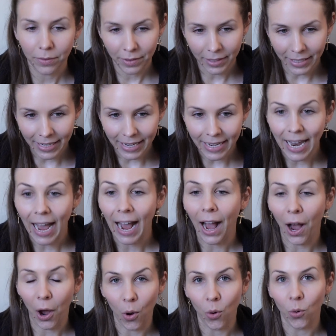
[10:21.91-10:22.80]

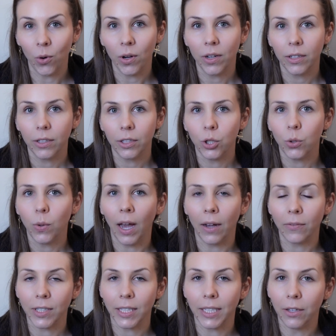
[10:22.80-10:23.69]
now you
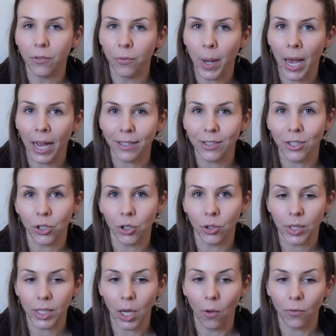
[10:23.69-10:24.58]
have to give back to
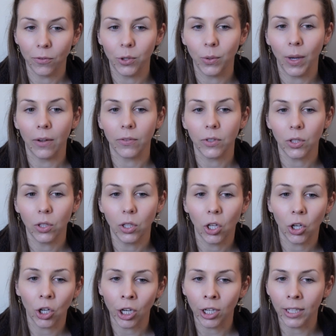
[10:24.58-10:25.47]
yourself. You have to
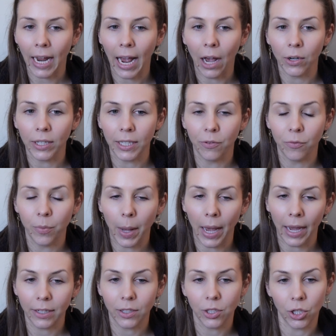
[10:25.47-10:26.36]
learn how to give
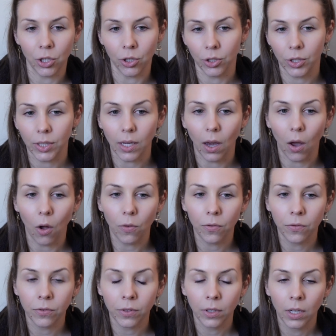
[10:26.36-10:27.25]
back to
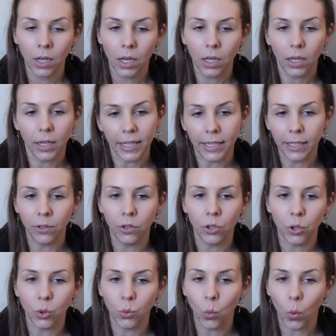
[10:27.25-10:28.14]
yourself in
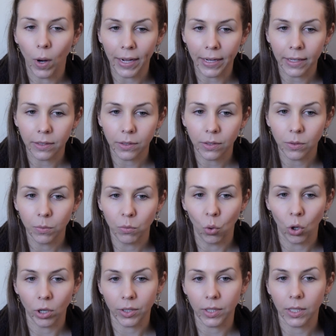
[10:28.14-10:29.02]
new ways,
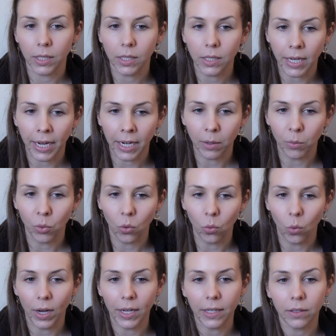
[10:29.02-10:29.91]
more
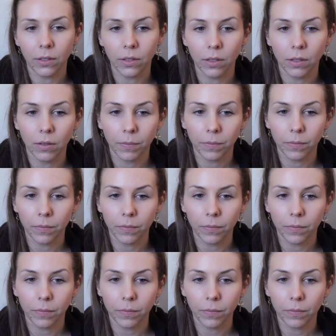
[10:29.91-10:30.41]
sustainable ways.